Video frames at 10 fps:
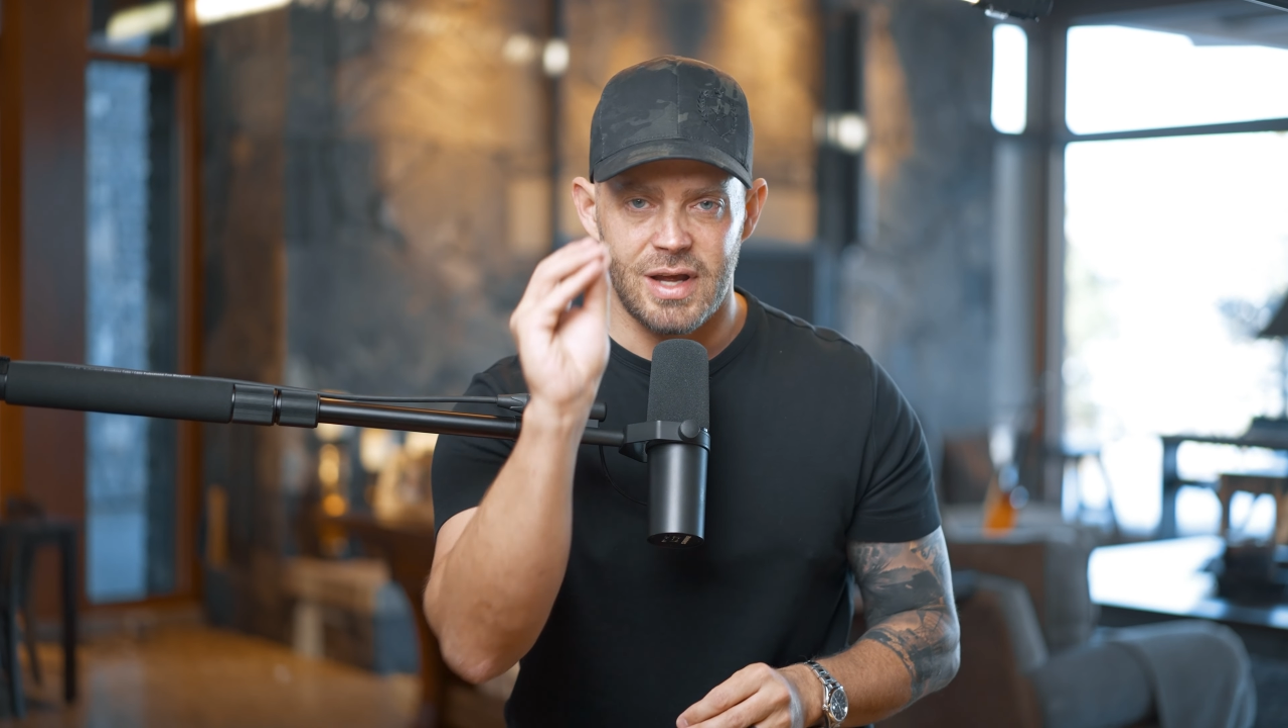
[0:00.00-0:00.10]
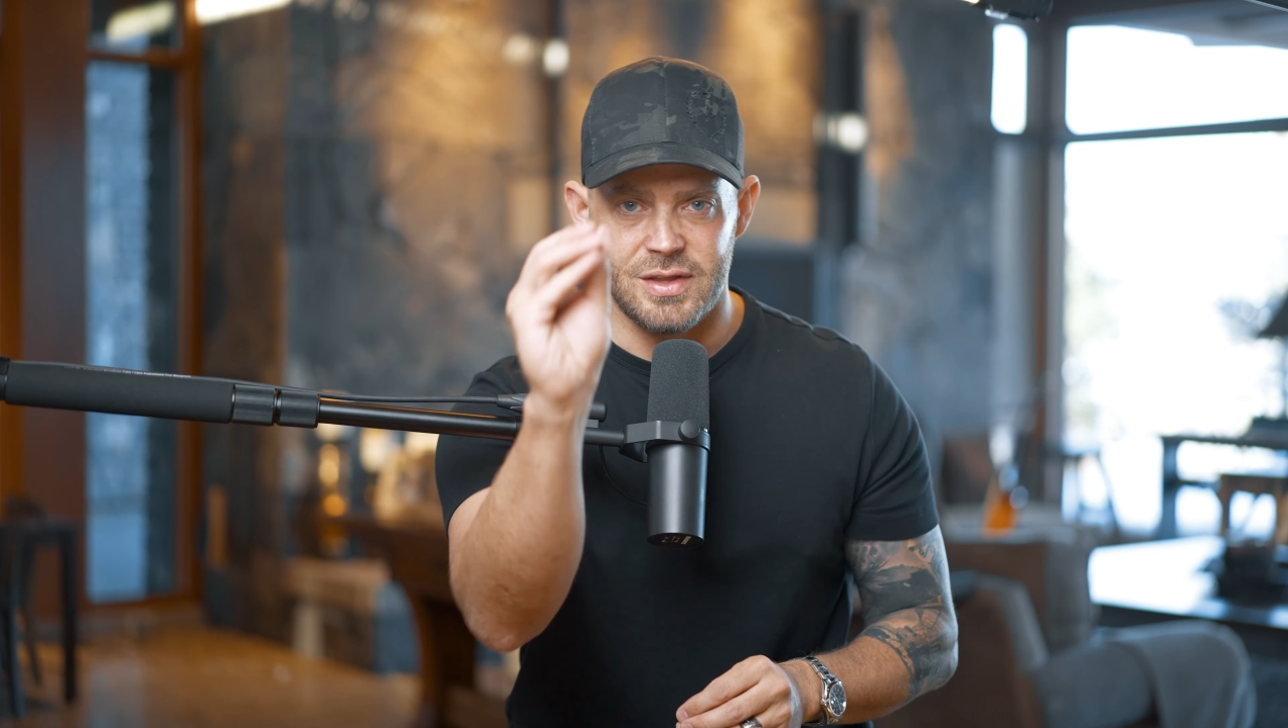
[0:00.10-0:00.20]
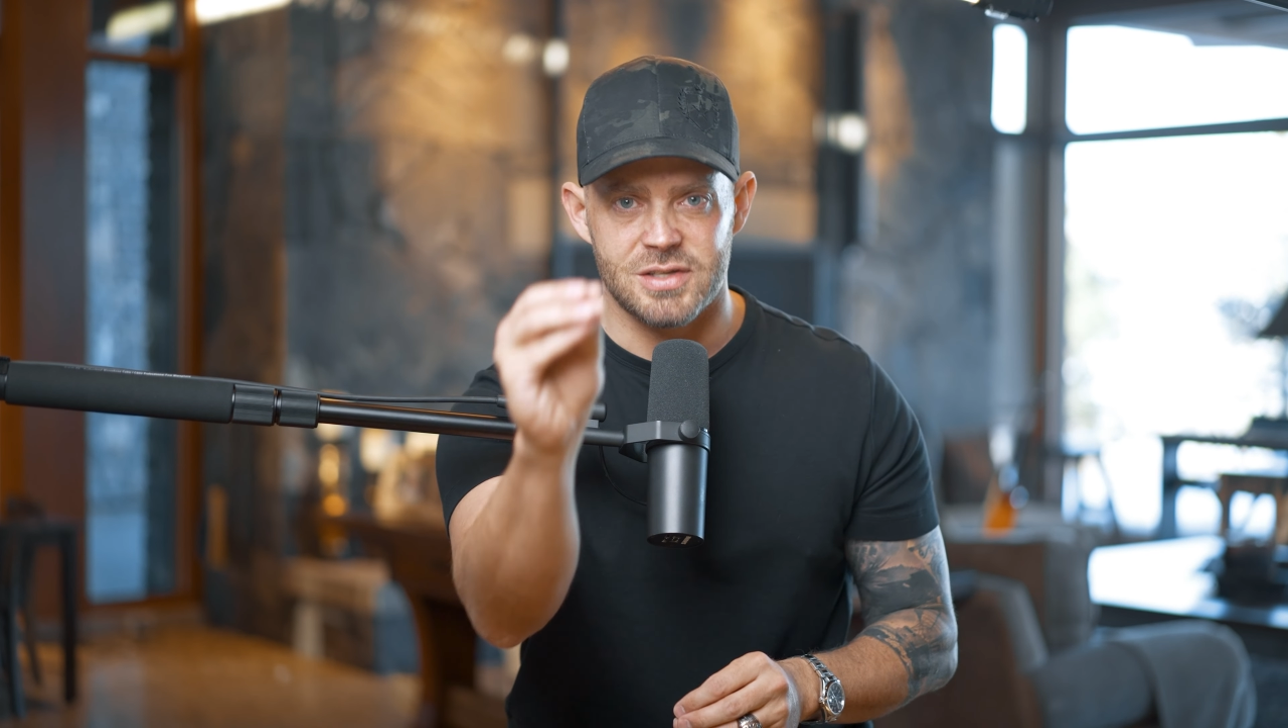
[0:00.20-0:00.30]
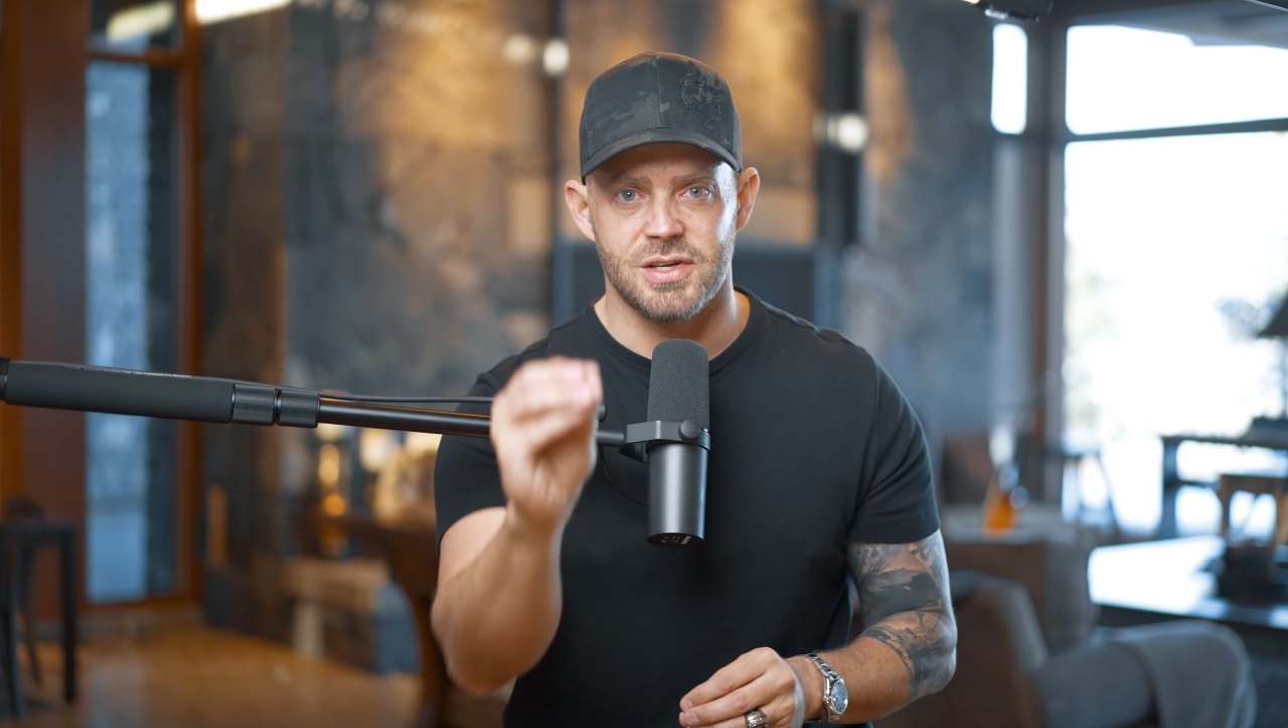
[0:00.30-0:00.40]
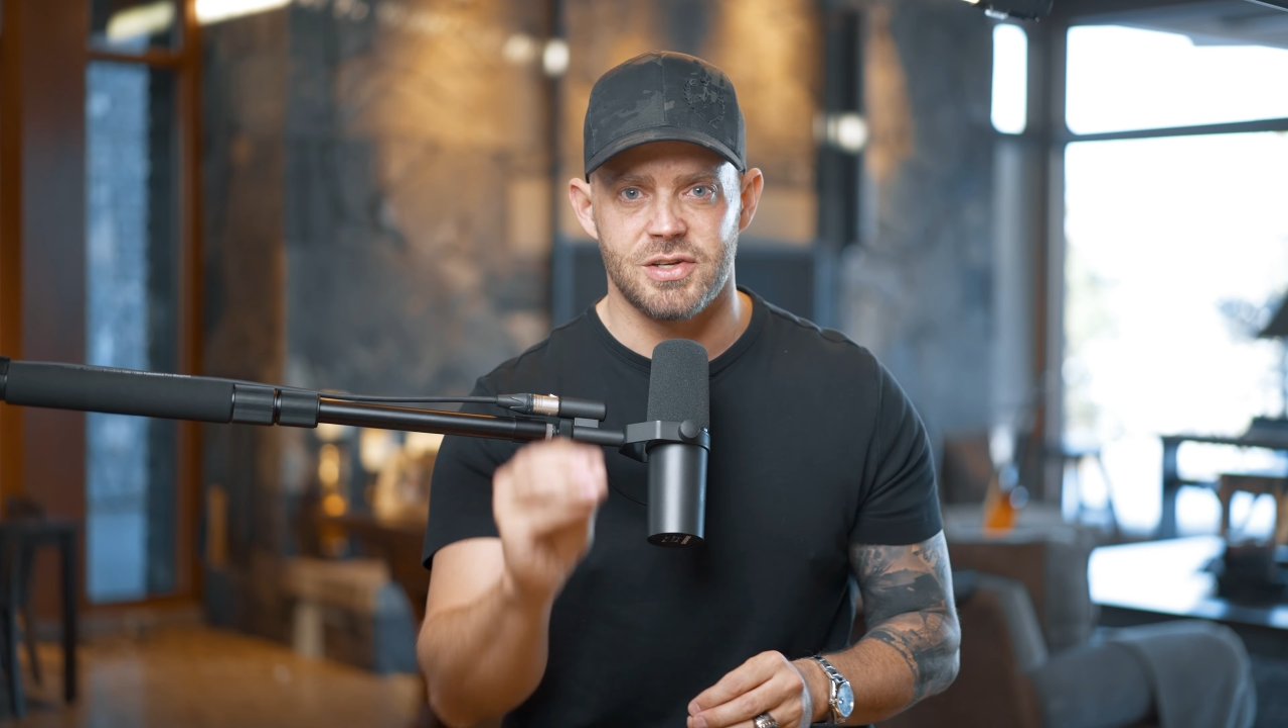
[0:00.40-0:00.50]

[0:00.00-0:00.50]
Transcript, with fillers: in this